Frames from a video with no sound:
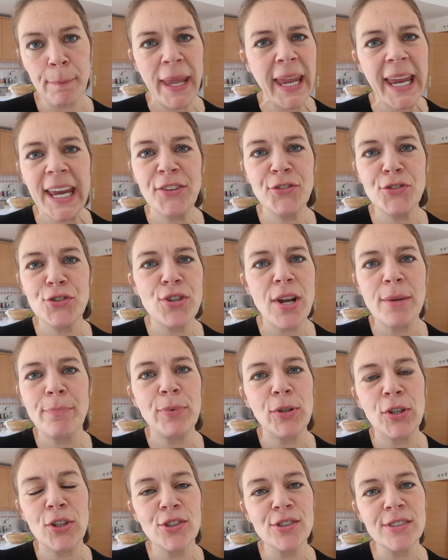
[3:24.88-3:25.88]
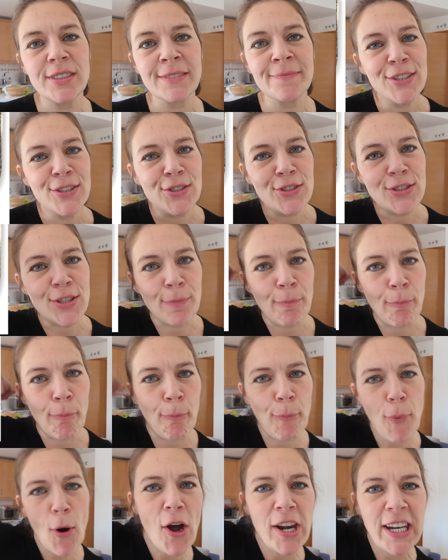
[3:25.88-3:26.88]
pay tribute to
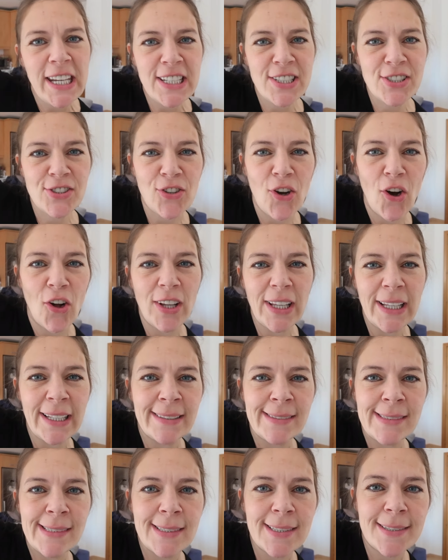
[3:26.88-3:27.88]
Bonnie Scotland.